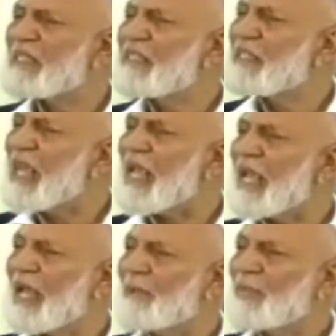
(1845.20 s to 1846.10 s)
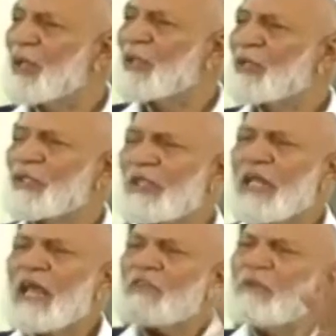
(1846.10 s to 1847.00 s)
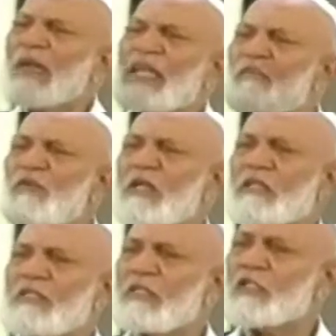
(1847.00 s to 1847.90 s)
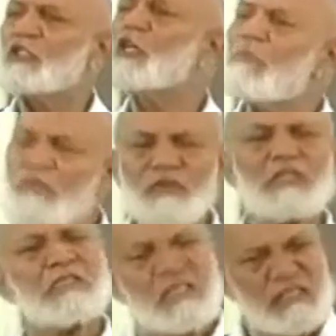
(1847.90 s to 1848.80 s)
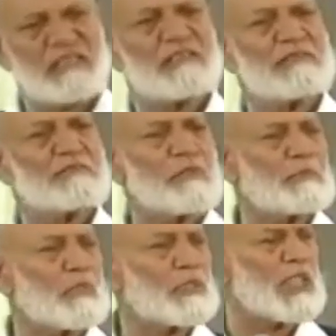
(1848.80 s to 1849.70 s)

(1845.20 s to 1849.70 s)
is there. Everybody feels. The German feels he is topmost. The